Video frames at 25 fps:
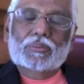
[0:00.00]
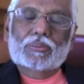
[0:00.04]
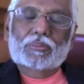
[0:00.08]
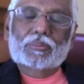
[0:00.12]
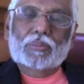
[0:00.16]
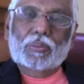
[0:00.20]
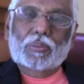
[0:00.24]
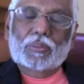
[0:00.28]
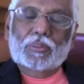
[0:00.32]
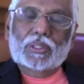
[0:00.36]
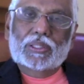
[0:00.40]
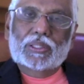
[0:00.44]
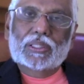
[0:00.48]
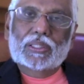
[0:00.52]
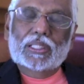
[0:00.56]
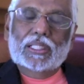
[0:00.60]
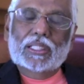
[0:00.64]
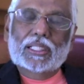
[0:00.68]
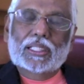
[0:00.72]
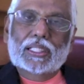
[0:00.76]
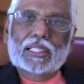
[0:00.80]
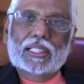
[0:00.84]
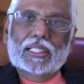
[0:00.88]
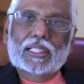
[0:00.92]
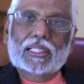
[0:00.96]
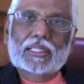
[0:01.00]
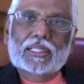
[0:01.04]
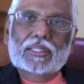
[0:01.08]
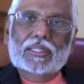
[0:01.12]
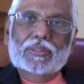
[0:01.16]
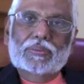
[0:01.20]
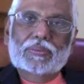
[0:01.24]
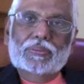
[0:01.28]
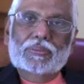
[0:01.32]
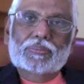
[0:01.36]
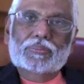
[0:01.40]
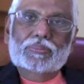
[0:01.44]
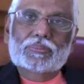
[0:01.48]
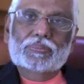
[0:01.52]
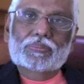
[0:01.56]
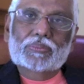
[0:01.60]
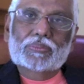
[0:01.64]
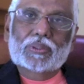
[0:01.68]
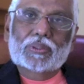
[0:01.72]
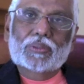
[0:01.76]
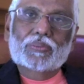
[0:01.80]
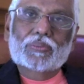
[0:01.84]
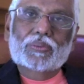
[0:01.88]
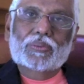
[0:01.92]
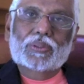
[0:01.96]
momentarily,
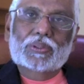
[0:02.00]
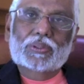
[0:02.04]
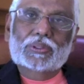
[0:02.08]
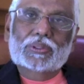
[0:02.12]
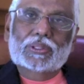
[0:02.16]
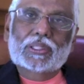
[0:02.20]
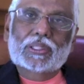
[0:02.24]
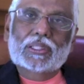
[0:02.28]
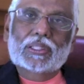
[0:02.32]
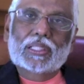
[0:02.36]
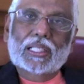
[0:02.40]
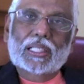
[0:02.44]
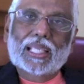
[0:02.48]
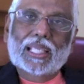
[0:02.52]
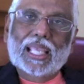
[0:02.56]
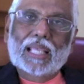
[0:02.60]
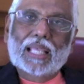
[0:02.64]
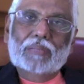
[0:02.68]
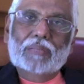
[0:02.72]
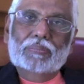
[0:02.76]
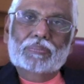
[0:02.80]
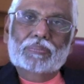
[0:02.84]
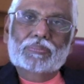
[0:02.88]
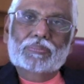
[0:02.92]
you will see the gap.